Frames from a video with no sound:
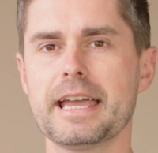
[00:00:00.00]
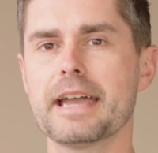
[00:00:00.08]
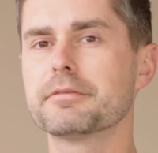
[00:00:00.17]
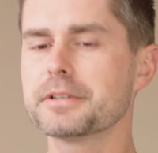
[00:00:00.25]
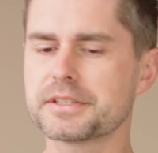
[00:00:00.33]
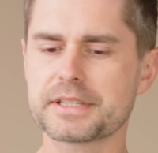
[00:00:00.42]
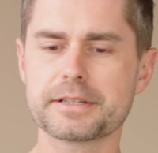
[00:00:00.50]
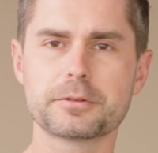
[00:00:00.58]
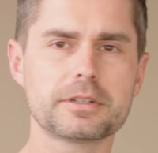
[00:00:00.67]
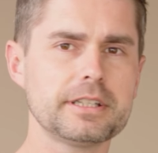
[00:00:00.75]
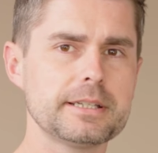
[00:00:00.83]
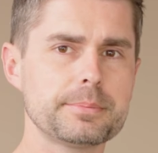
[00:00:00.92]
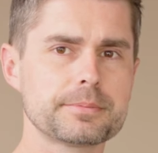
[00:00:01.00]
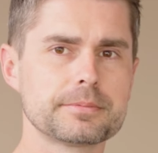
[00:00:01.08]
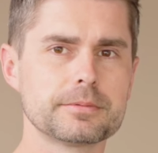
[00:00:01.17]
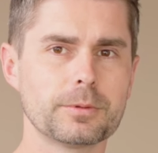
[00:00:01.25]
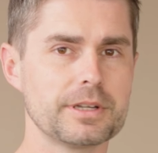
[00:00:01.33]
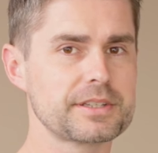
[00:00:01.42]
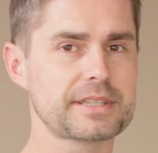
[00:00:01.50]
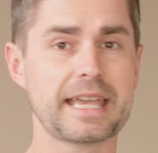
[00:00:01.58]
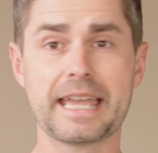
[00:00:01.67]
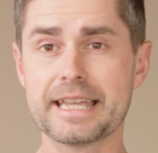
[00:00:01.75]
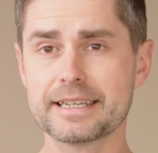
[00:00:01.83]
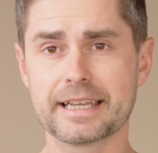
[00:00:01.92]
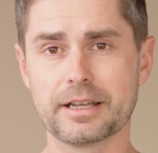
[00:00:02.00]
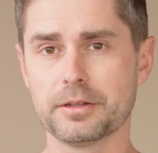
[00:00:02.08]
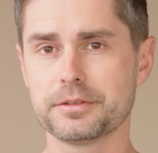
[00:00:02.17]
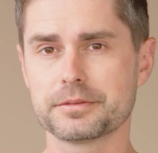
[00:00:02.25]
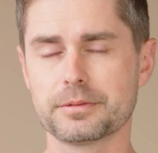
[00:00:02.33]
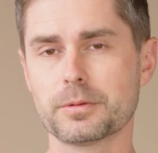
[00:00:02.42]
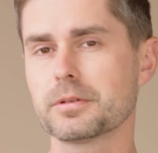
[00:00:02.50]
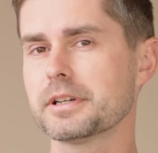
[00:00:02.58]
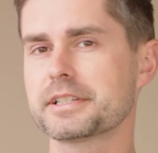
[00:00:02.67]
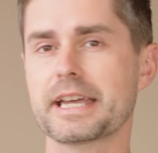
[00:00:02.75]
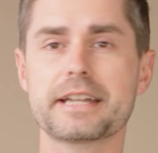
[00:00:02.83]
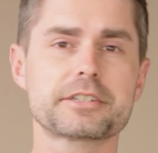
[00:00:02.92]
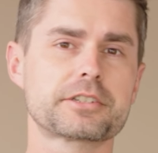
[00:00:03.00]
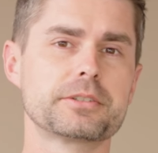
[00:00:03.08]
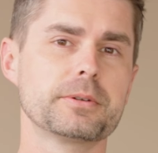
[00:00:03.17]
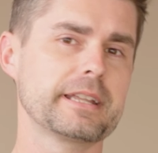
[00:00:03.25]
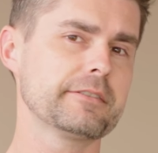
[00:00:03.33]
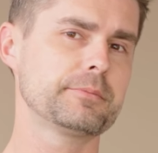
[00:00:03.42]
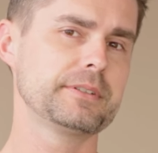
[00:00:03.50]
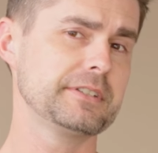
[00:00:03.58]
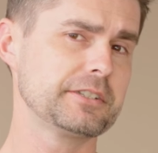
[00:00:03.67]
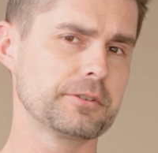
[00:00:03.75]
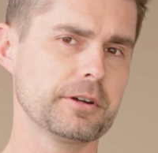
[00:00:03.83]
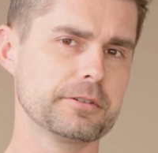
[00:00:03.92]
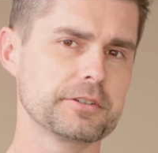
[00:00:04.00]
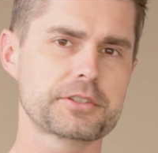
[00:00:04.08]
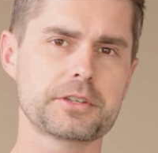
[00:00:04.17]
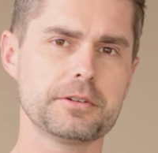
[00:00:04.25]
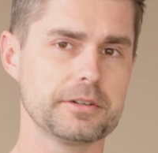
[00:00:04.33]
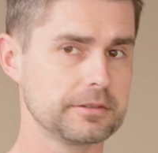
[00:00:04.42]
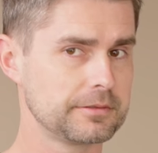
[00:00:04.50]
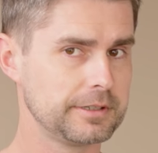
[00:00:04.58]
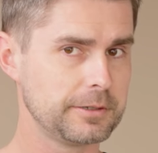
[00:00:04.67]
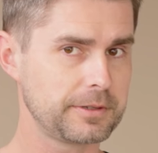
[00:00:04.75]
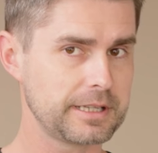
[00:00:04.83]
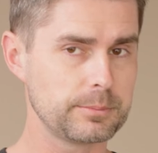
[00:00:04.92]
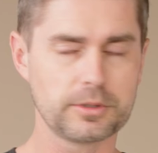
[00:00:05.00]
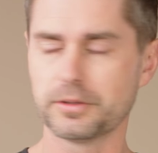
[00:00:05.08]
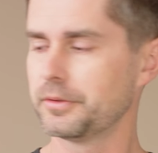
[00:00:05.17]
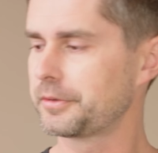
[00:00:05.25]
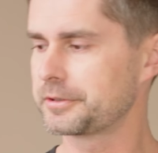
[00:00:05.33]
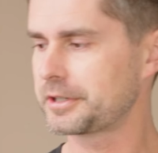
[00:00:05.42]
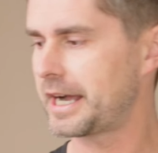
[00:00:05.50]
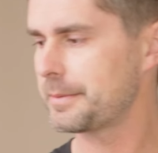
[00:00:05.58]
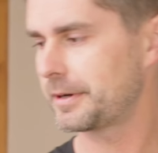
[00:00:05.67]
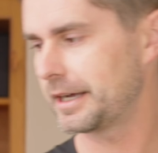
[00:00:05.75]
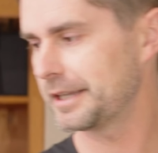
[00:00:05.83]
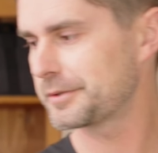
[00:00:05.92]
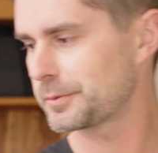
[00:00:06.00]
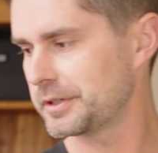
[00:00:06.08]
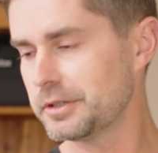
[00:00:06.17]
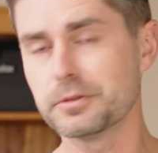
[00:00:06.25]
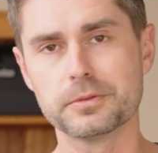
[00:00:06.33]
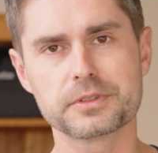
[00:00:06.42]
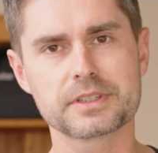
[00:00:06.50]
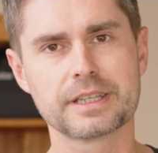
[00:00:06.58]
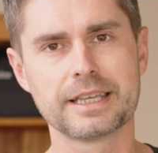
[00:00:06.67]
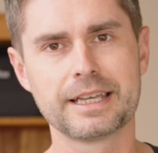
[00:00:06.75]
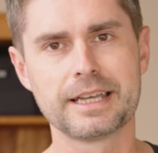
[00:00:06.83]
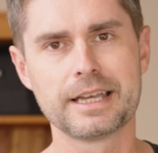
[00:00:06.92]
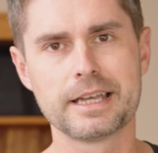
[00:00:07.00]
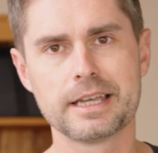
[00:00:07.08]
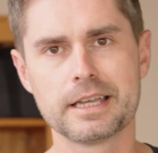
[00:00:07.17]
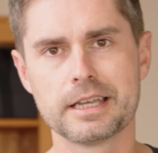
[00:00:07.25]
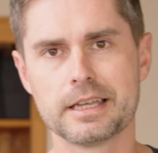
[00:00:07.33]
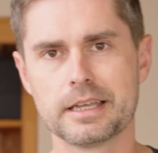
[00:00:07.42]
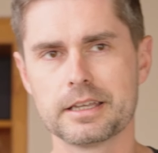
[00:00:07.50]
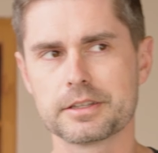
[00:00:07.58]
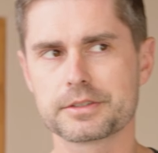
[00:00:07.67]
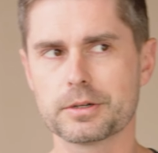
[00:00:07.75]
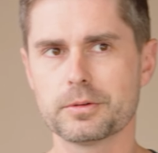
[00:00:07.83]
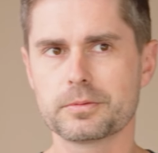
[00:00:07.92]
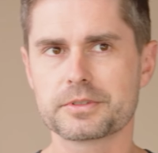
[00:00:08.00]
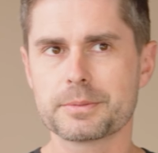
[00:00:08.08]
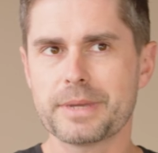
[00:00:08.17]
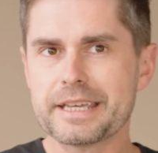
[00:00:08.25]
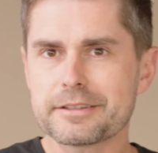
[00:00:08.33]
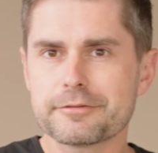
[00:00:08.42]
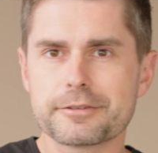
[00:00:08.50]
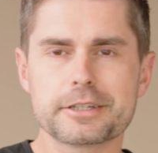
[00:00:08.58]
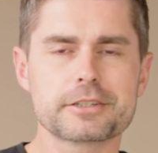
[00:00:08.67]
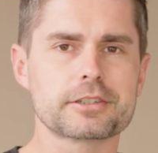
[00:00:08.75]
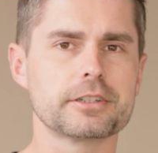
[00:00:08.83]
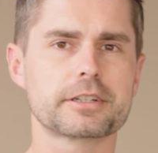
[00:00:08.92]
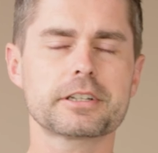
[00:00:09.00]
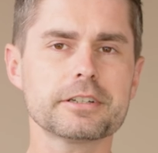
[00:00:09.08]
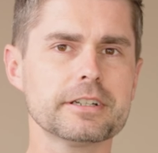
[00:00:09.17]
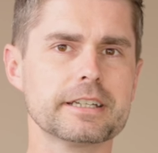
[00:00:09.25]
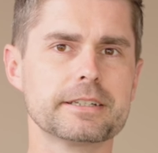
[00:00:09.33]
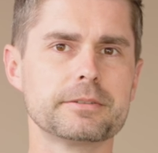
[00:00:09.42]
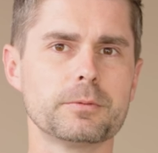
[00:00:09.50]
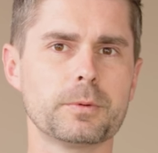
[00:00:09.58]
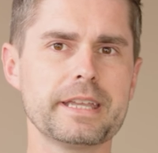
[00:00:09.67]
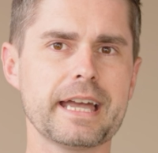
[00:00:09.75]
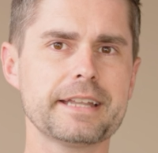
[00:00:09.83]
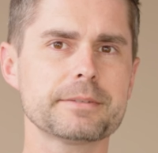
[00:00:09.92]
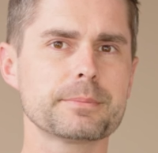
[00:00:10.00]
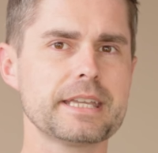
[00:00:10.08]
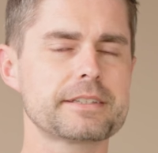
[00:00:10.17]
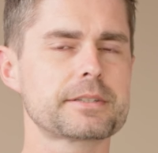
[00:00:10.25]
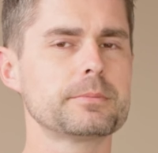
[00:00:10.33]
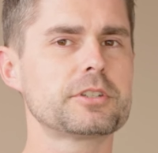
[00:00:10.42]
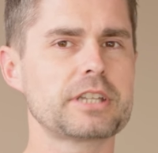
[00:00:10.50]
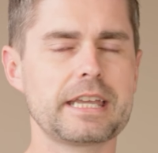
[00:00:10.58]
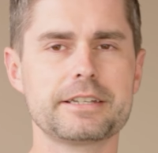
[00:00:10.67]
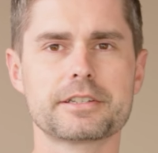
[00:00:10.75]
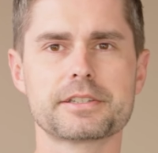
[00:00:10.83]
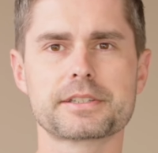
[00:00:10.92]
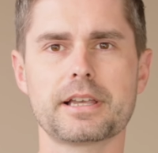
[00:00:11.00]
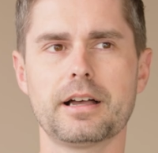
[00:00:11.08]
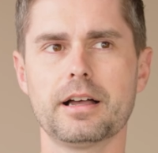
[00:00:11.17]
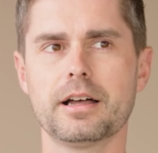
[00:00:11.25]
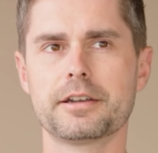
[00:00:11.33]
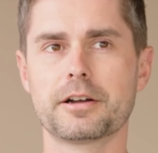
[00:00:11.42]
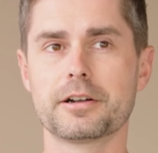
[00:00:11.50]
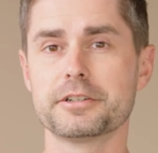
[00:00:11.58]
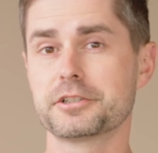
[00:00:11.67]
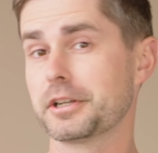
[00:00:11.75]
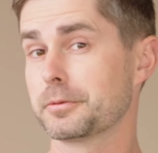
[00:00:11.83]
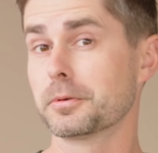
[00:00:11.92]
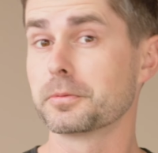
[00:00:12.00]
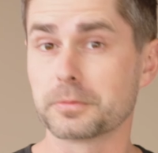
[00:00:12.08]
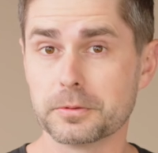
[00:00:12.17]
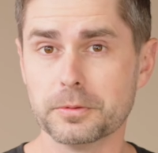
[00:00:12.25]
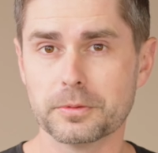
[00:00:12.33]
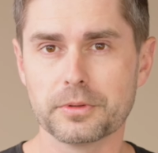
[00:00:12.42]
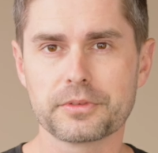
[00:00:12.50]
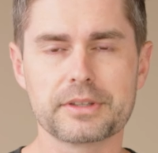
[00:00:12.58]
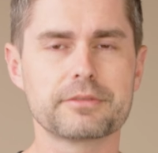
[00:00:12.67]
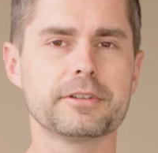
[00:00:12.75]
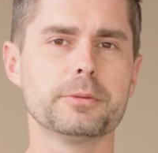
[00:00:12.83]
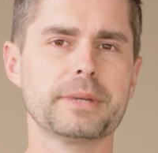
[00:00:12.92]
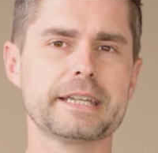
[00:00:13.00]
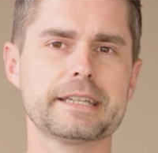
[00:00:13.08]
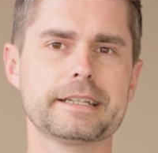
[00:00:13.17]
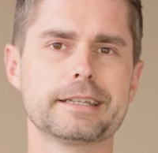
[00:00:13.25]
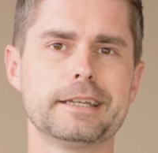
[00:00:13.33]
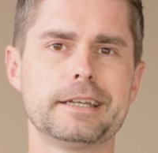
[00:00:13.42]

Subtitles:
Every single clip was handheld or attached to an FPV drone or scooter. No gimbals or tripods were used. So to make the footage look good, we had to make some changes on our general rules in filmmaking.